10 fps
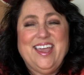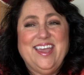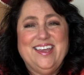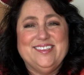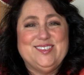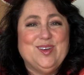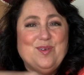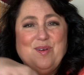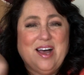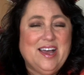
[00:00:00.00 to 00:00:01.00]
and
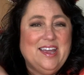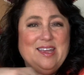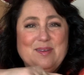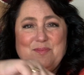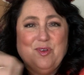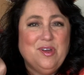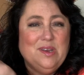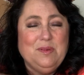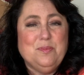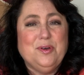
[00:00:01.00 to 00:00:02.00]
so I am going to
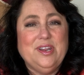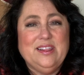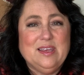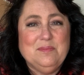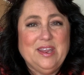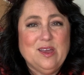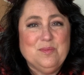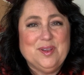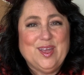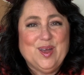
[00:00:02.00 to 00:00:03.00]
be putting them down
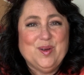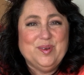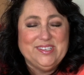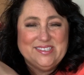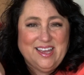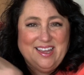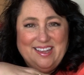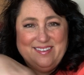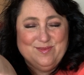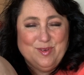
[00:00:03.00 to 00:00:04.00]
below as
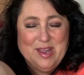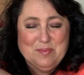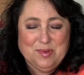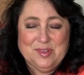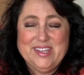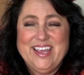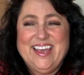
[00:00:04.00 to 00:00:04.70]
I ramble